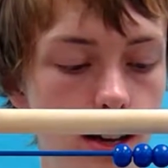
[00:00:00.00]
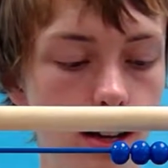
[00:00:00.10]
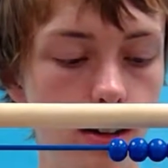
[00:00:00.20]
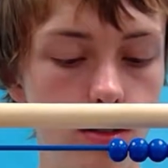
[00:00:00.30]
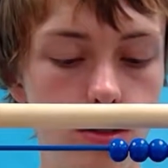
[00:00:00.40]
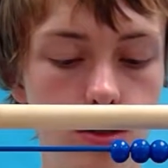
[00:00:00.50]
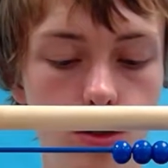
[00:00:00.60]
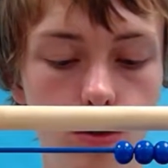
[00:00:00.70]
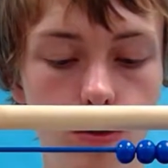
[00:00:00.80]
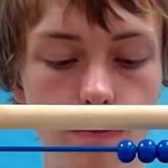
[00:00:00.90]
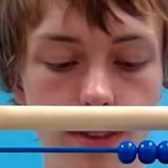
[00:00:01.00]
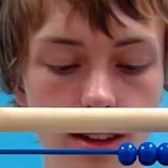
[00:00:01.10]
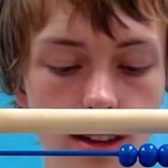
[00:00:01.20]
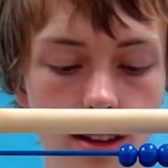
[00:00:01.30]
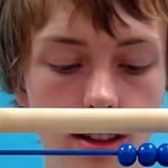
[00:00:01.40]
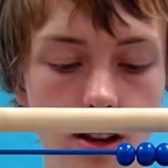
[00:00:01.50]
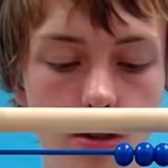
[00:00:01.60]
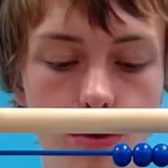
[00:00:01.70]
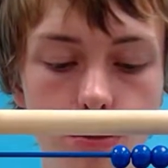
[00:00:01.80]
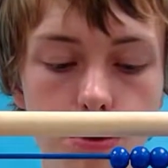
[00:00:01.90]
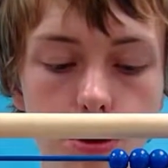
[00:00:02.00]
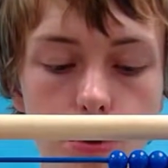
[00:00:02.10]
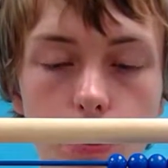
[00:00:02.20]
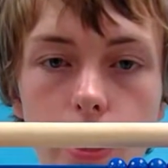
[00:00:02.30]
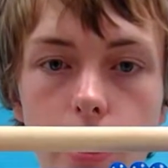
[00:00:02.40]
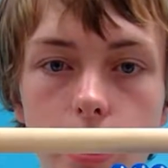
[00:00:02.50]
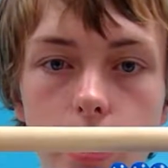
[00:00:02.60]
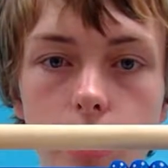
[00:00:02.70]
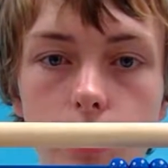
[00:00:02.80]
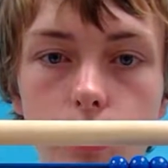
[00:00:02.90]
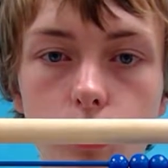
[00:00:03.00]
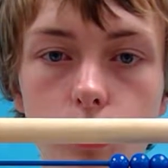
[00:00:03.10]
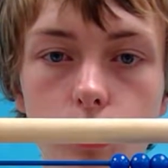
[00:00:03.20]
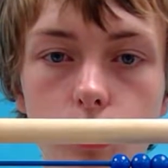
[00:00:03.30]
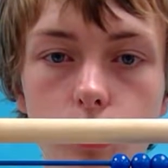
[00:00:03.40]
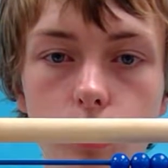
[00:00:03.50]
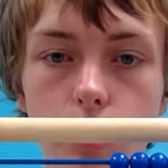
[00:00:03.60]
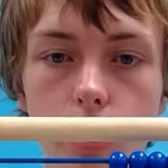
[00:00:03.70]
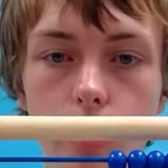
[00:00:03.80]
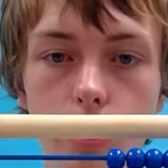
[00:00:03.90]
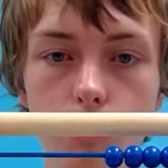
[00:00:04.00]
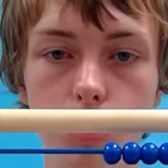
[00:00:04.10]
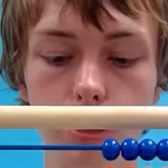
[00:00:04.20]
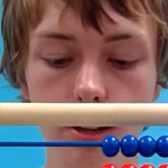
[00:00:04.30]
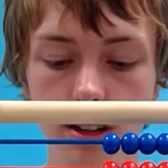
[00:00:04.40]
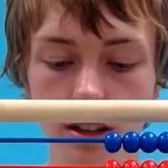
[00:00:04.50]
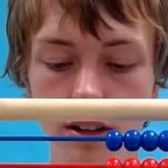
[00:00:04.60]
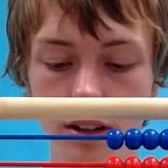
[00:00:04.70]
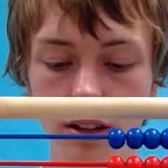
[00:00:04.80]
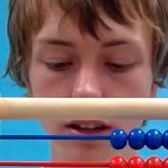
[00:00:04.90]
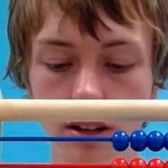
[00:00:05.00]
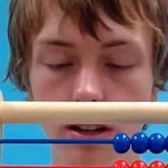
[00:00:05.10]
and 2. Now if we pull away our number here,